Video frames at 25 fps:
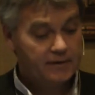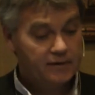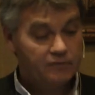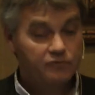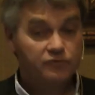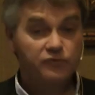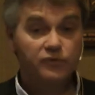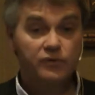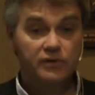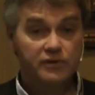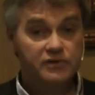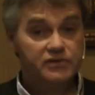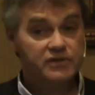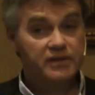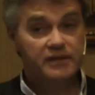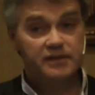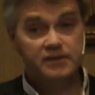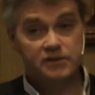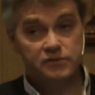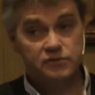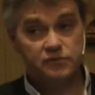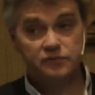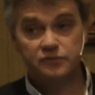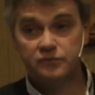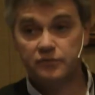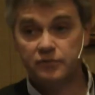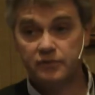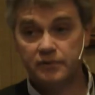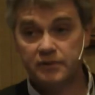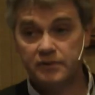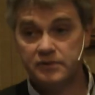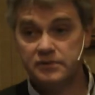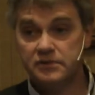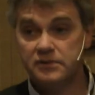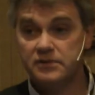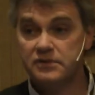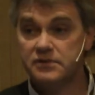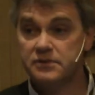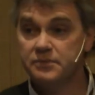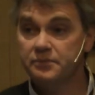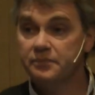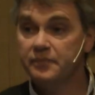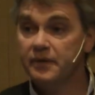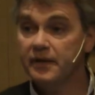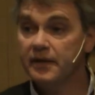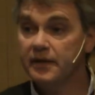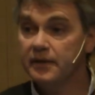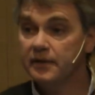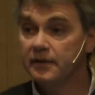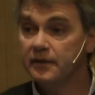Full agendas, of course, is the
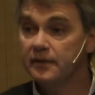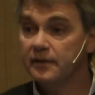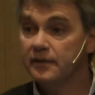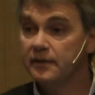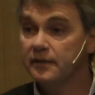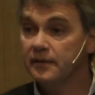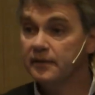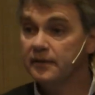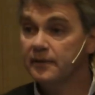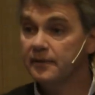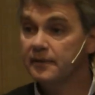main